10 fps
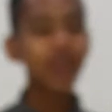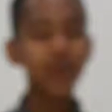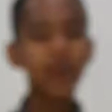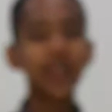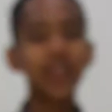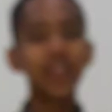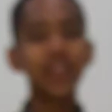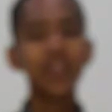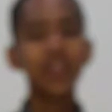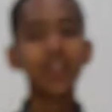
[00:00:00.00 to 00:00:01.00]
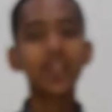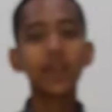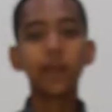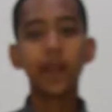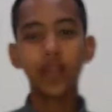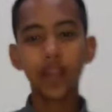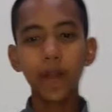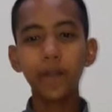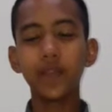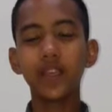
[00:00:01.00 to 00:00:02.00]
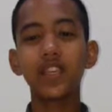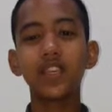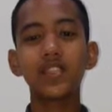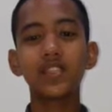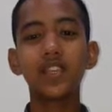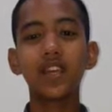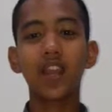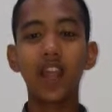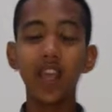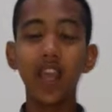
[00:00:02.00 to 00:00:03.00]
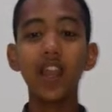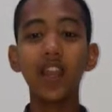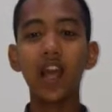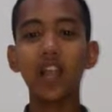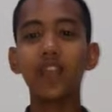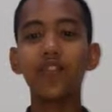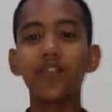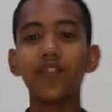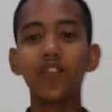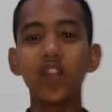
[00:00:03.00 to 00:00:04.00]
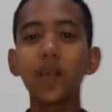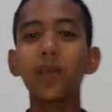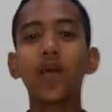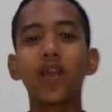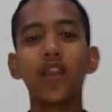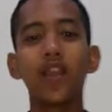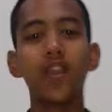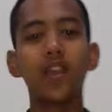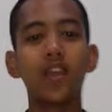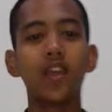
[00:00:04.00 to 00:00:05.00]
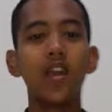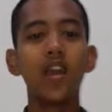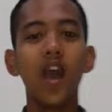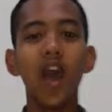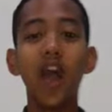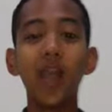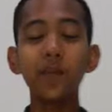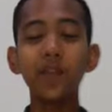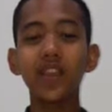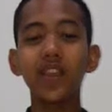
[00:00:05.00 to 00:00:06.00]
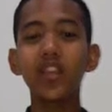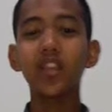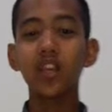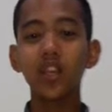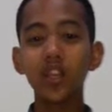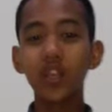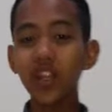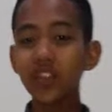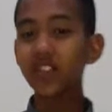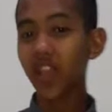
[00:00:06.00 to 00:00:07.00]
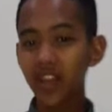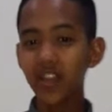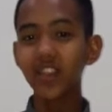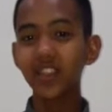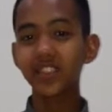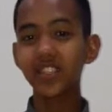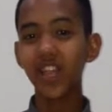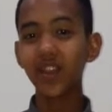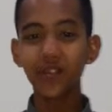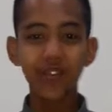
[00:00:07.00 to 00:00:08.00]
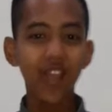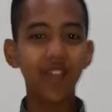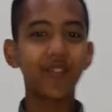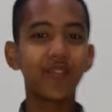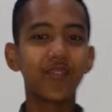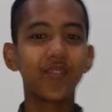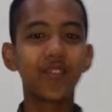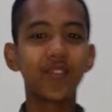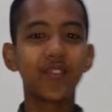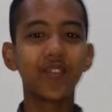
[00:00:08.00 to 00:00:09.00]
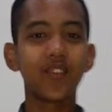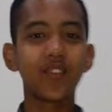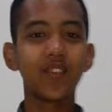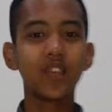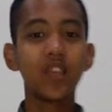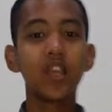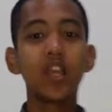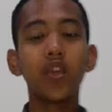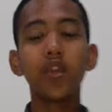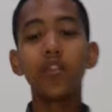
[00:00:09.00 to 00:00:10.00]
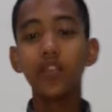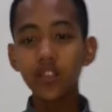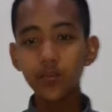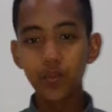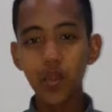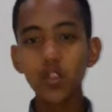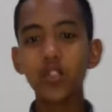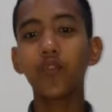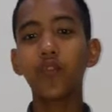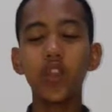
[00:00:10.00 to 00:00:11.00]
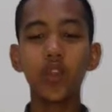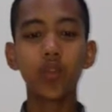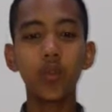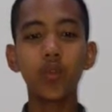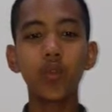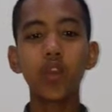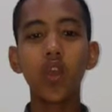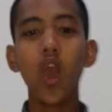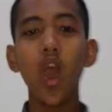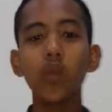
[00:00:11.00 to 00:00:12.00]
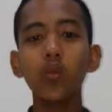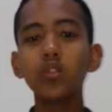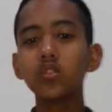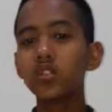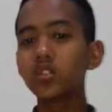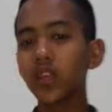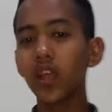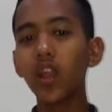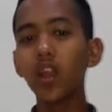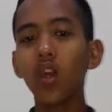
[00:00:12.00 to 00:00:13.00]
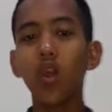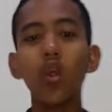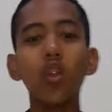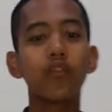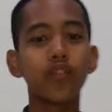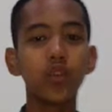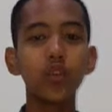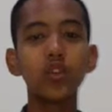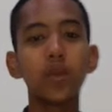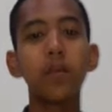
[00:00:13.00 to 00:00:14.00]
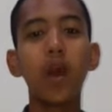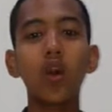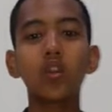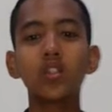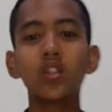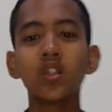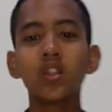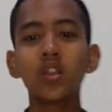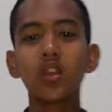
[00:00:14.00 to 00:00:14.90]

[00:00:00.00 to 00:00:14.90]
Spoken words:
everybody, my name is Raihan Alif Darmawan. I'm in grade 10, Science 5. In this project video, I will tell all of you about